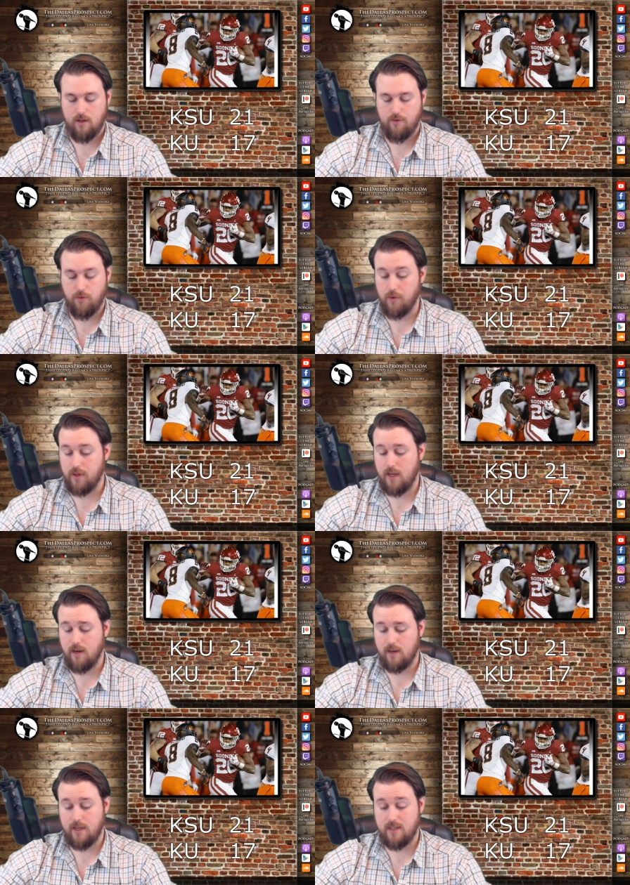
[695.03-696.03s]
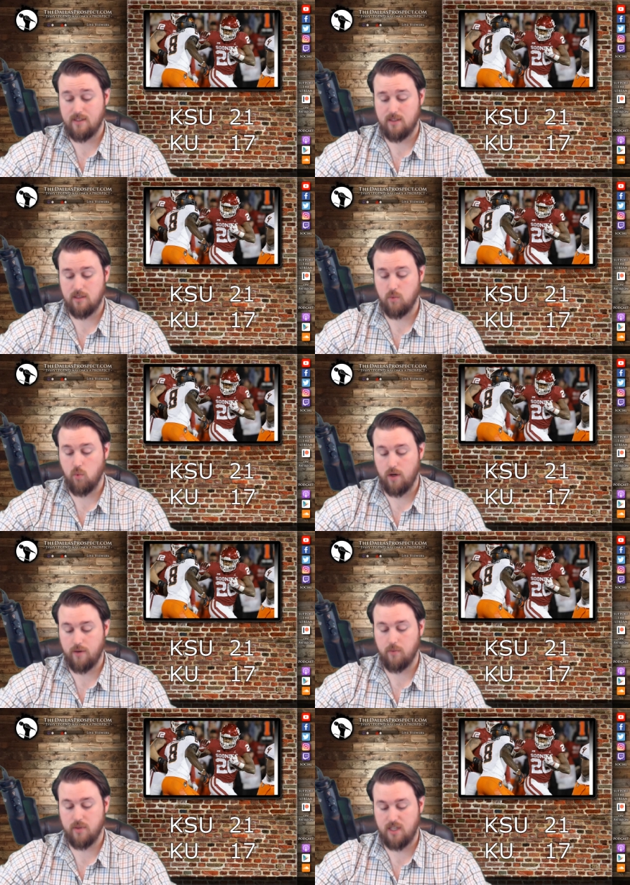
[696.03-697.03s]
Through the air, Kansas's
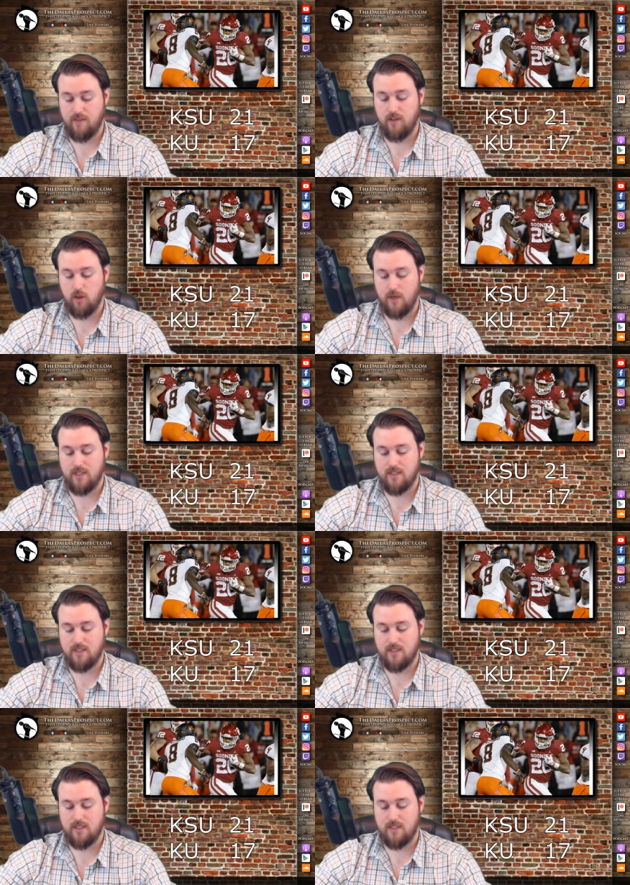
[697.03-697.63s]
one receiving threat,